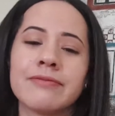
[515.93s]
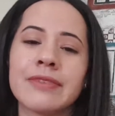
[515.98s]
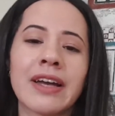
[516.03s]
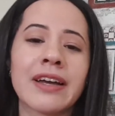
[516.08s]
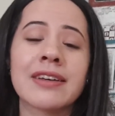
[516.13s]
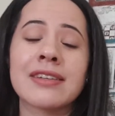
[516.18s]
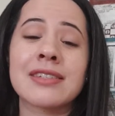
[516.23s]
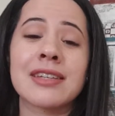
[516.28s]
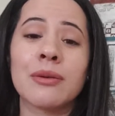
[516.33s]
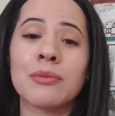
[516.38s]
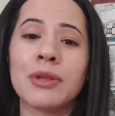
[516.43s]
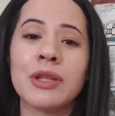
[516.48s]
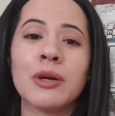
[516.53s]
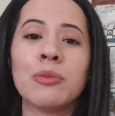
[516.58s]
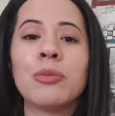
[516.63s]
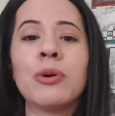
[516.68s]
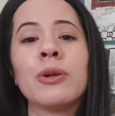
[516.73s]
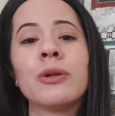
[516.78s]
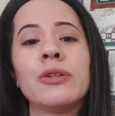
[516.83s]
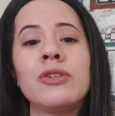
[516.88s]
accept the
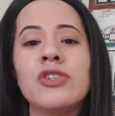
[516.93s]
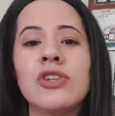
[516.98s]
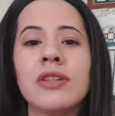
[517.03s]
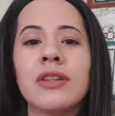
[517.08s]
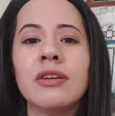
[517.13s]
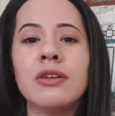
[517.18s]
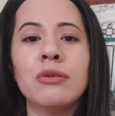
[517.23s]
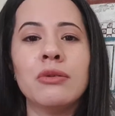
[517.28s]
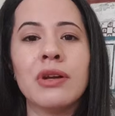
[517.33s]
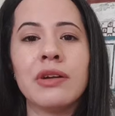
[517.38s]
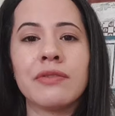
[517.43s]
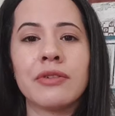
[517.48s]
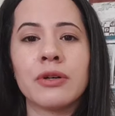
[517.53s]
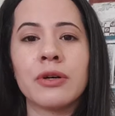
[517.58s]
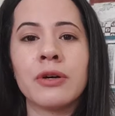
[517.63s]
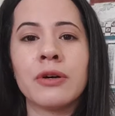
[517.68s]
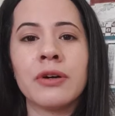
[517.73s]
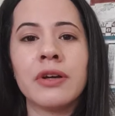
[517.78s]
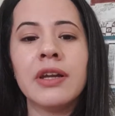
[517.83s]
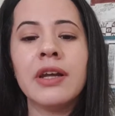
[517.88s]
apology that you never
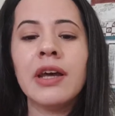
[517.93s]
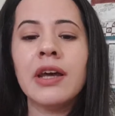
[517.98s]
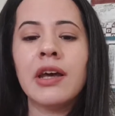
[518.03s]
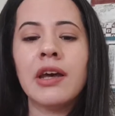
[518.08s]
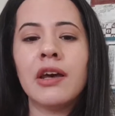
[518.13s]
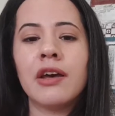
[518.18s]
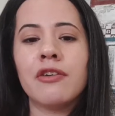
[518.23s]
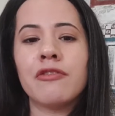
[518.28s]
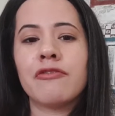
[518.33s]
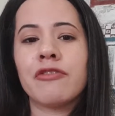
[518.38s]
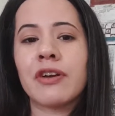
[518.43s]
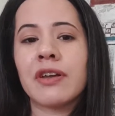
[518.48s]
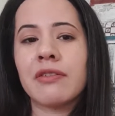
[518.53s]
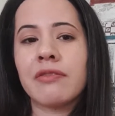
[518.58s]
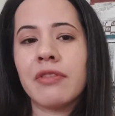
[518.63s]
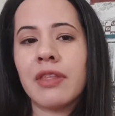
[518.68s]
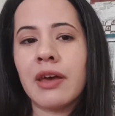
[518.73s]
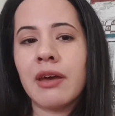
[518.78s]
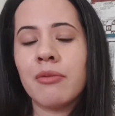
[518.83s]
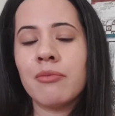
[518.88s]
got.
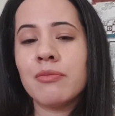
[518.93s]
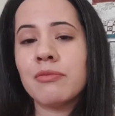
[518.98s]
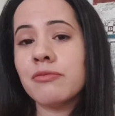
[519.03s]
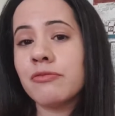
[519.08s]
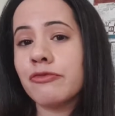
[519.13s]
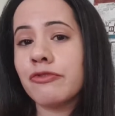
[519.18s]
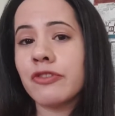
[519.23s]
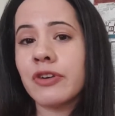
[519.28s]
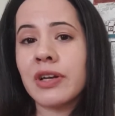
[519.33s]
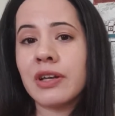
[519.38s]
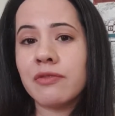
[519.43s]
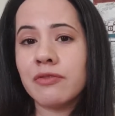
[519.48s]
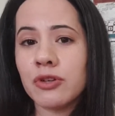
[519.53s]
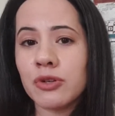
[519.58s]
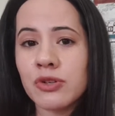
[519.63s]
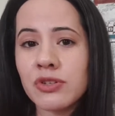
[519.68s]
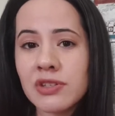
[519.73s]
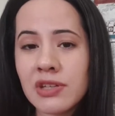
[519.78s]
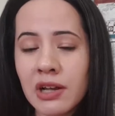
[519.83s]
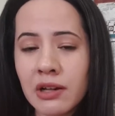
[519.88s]
Forgive them, forgive
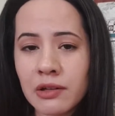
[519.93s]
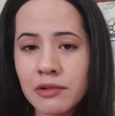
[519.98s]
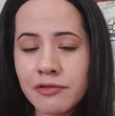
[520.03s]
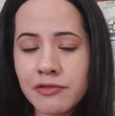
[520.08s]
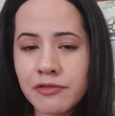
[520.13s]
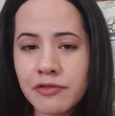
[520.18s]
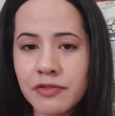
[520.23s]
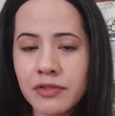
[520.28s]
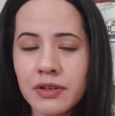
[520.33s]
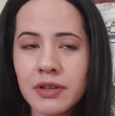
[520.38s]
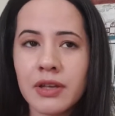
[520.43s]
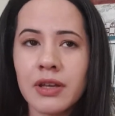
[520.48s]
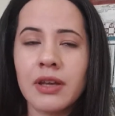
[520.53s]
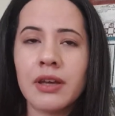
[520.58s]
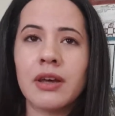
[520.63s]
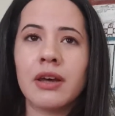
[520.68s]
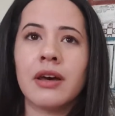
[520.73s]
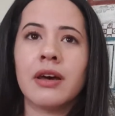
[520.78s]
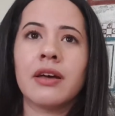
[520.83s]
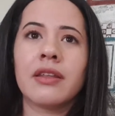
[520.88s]
yourself.
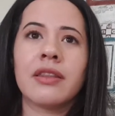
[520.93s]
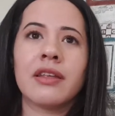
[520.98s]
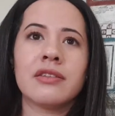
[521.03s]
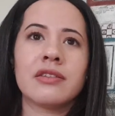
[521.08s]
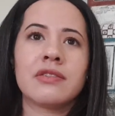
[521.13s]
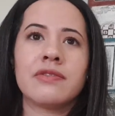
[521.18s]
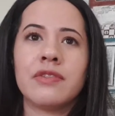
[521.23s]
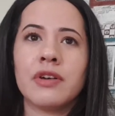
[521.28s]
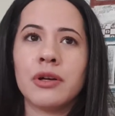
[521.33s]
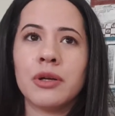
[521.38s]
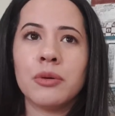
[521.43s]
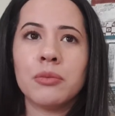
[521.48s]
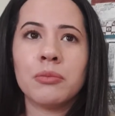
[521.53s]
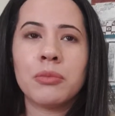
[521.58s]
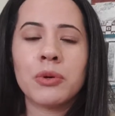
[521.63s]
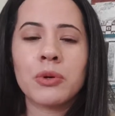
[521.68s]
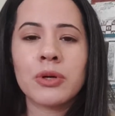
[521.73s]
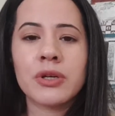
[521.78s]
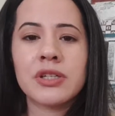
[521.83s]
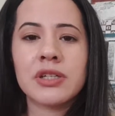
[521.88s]
That's very
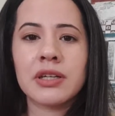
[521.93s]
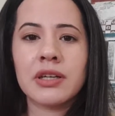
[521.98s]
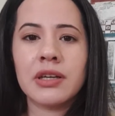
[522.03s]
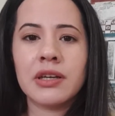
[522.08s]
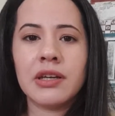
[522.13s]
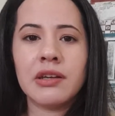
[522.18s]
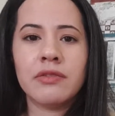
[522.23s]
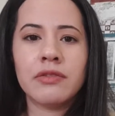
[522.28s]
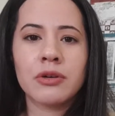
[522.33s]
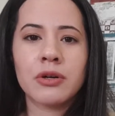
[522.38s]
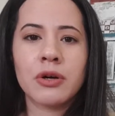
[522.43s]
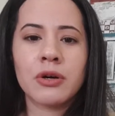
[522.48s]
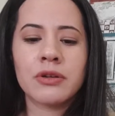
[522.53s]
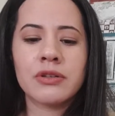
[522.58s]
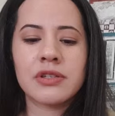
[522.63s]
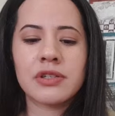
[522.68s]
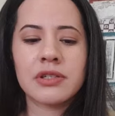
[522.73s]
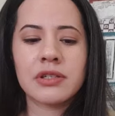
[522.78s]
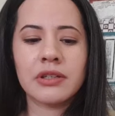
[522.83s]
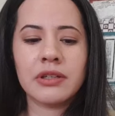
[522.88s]
important. If you're
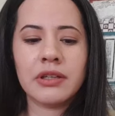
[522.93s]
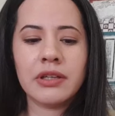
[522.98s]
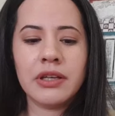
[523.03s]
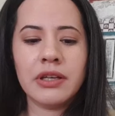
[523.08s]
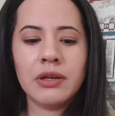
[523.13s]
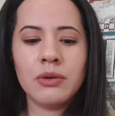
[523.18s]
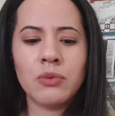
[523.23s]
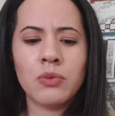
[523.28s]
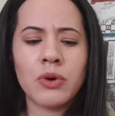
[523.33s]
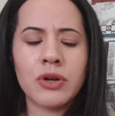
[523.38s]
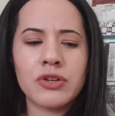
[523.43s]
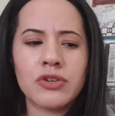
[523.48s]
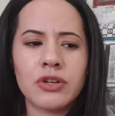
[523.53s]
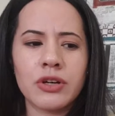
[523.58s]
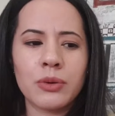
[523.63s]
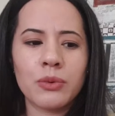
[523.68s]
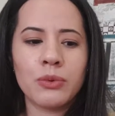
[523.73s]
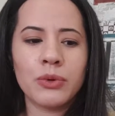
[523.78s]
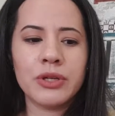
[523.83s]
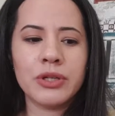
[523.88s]
constantly
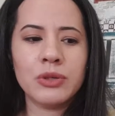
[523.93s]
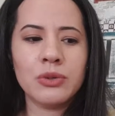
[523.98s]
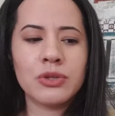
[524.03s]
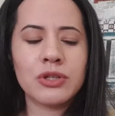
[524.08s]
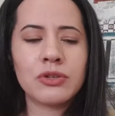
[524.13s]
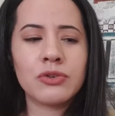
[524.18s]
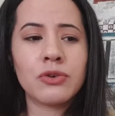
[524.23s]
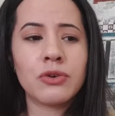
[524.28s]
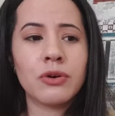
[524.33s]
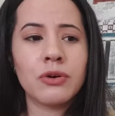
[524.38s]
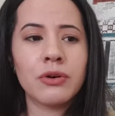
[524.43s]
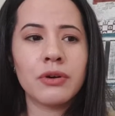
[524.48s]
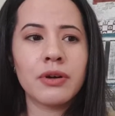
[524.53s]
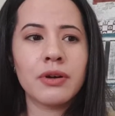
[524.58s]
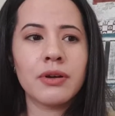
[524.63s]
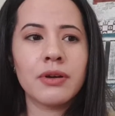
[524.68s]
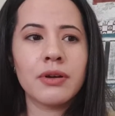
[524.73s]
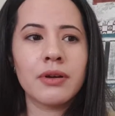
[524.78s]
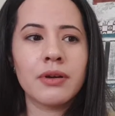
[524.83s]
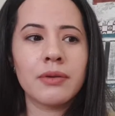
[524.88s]
wondering what you did
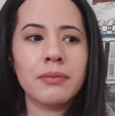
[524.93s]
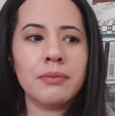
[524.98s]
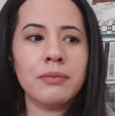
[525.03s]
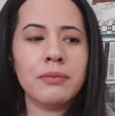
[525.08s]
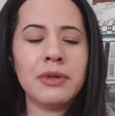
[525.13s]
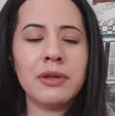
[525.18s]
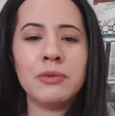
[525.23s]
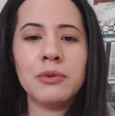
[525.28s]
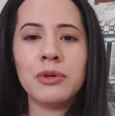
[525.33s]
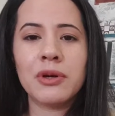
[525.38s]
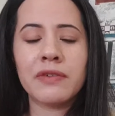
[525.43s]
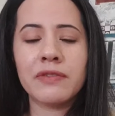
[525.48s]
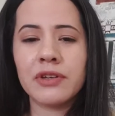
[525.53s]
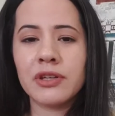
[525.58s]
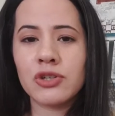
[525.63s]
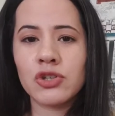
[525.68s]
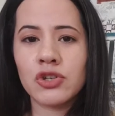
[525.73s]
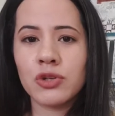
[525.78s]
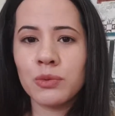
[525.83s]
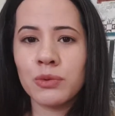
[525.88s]
wrong, maybe you have an
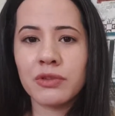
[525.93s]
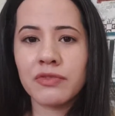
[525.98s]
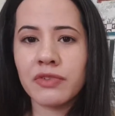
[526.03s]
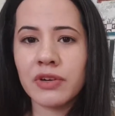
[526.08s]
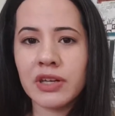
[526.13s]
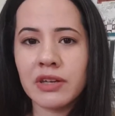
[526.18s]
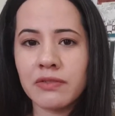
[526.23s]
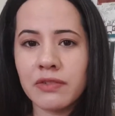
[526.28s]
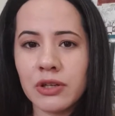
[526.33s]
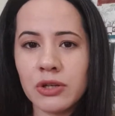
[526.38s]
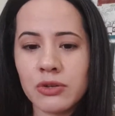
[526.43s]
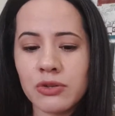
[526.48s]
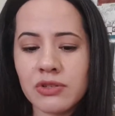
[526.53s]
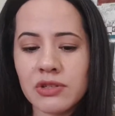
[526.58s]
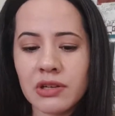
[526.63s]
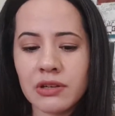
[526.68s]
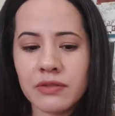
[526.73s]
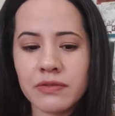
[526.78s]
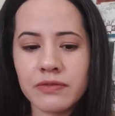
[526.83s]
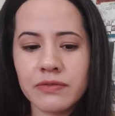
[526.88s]
issue with forgiving
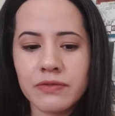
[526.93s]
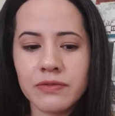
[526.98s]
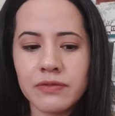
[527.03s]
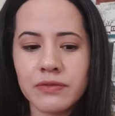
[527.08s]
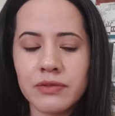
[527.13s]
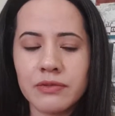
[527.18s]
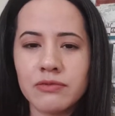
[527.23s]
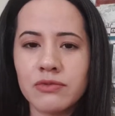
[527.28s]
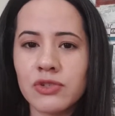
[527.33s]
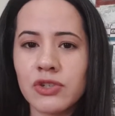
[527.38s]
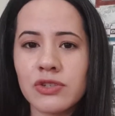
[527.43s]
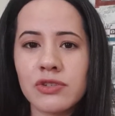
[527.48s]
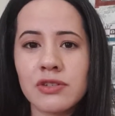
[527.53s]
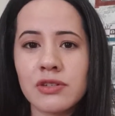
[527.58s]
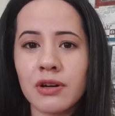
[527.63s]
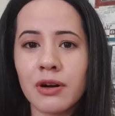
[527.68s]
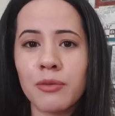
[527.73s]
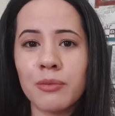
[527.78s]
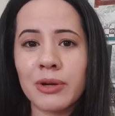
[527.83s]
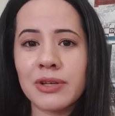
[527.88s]
yourself. Just
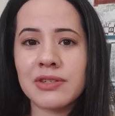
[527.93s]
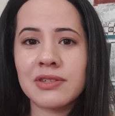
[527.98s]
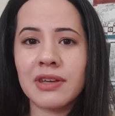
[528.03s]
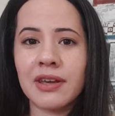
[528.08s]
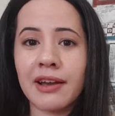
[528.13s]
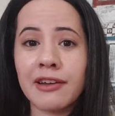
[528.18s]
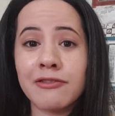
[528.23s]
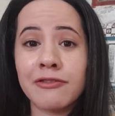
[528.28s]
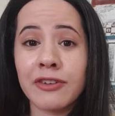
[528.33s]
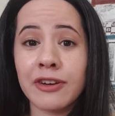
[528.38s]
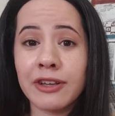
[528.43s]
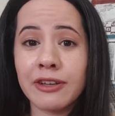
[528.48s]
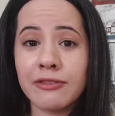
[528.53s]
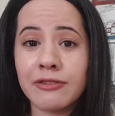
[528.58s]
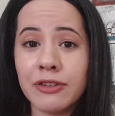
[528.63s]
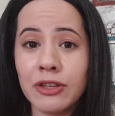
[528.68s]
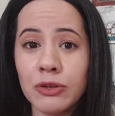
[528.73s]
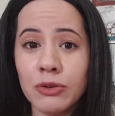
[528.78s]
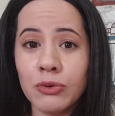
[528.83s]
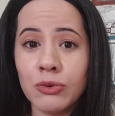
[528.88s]
start by saying, I
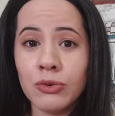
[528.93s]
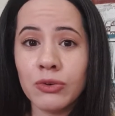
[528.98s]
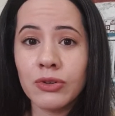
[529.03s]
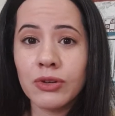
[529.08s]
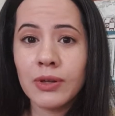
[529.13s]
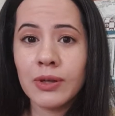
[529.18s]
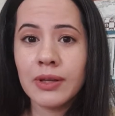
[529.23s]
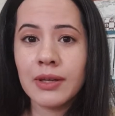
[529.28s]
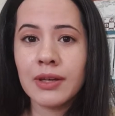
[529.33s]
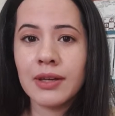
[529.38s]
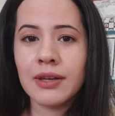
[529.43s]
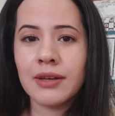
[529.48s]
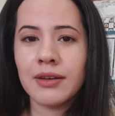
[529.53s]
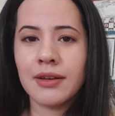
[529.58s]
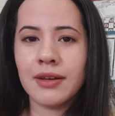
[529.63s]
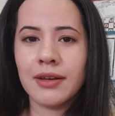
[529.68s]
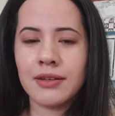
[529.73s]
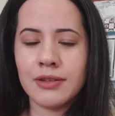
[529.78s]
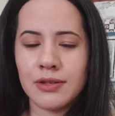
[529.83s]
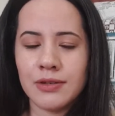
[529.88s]
forgive you.
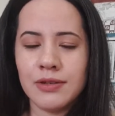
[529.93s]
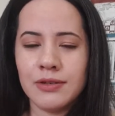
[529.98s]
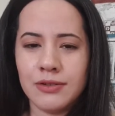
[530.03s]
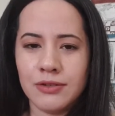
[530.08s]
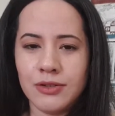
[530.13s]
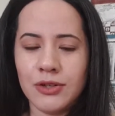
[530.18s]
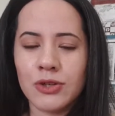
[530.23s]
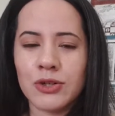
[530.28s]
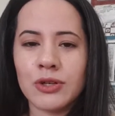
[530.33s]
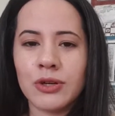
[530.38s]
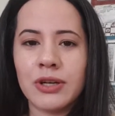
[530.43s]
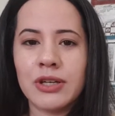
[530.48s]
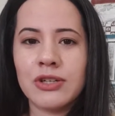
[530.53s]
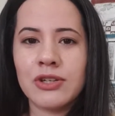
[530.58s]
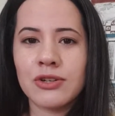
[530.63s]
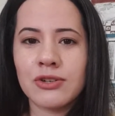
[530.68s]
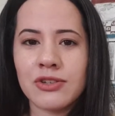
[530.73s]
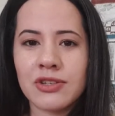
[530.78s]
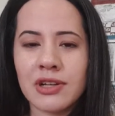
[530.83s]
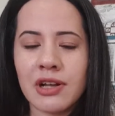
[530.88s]
And you're talking
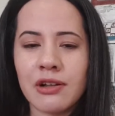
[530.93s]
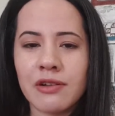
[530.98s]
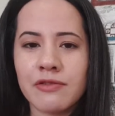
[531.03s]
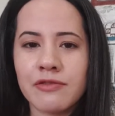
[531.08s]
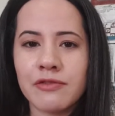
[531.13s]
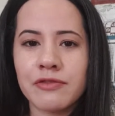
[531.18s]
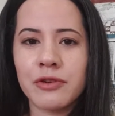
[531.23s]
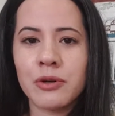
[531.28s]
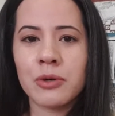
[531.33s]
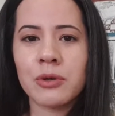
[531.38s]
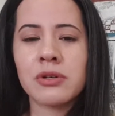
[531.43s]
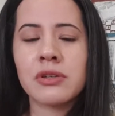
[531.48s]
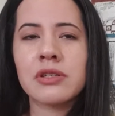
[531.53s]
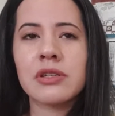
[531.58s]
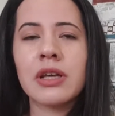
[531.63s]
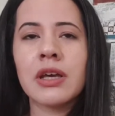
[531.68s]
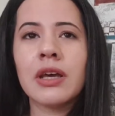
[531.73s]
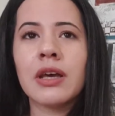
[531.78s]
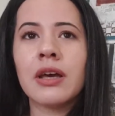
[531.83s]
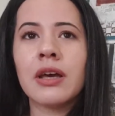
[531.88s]
to yourself, of course,